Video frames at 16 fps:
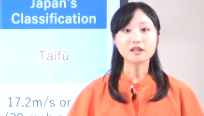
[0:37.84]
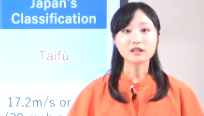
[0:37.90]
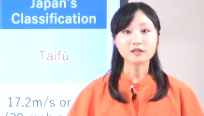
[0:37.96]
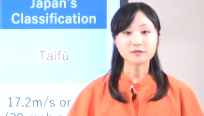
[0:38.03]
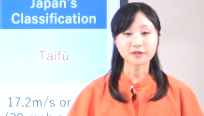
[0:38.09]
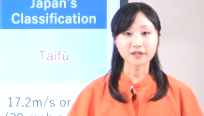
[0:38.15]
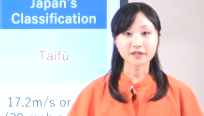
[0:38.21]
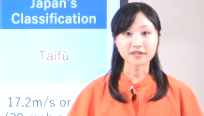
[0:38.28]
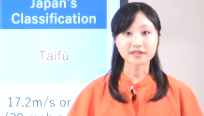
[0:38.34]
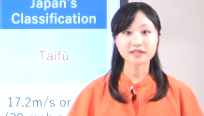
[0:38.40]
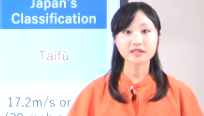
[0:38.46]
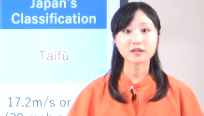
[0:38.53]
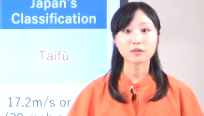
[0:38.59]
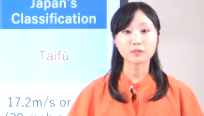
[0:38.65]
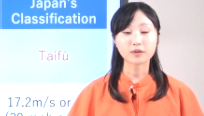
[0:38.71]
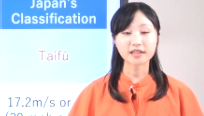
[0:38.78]
First,
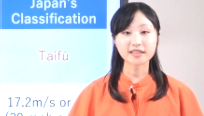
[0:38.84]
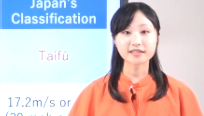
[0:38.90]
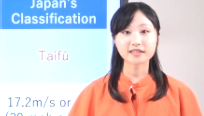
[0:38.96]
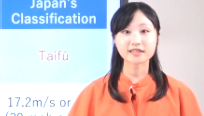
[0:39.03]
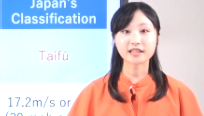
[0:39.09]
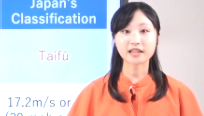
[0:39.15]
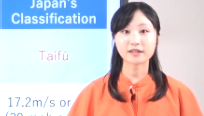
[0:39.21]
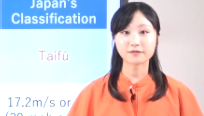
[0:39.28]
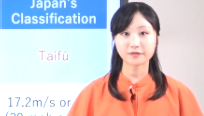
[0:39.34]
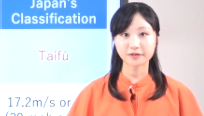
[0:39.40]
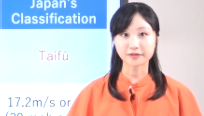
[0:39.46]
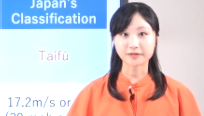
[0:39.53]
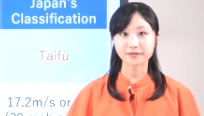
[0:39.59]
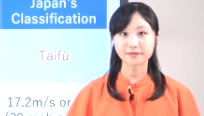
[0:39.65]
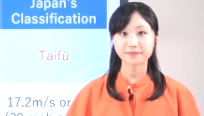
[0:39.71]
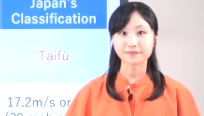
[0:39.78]
what is a
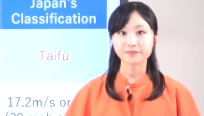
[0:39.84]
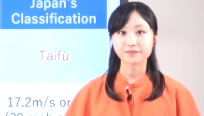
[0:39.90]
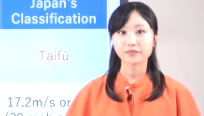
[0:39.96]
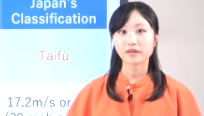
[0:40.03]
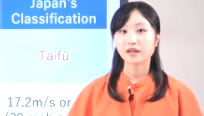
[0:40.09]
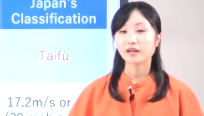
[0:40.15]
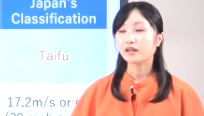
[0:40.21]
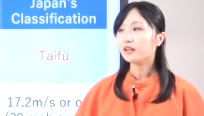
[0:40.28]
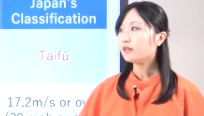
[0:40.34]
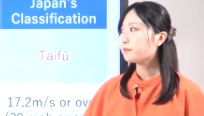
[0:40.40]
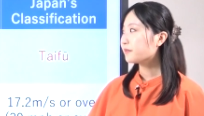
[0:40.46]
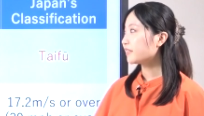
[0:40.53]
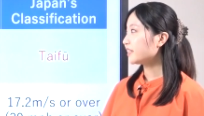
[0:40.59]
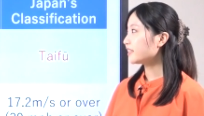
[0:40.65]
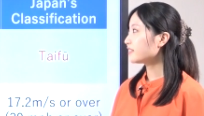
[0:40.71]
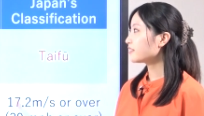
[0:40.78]
typhoon?
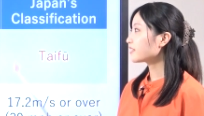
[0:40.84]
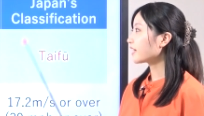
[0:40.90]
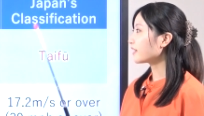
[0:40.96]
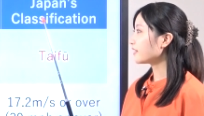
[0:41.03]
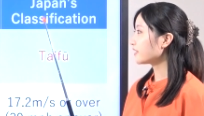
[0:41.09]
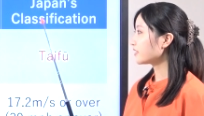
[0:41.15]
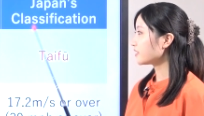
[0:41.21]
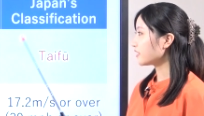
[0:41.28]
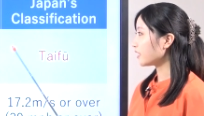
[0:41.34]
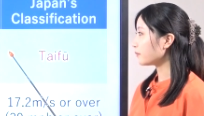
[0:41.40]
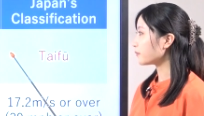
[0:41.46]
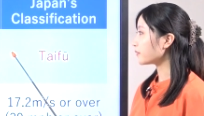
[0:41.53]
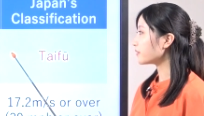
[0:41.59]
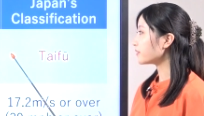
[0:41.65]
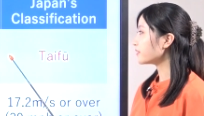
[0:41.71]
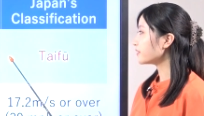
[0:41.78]
Please look at this
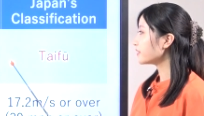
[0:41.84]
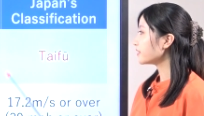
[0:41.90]
table.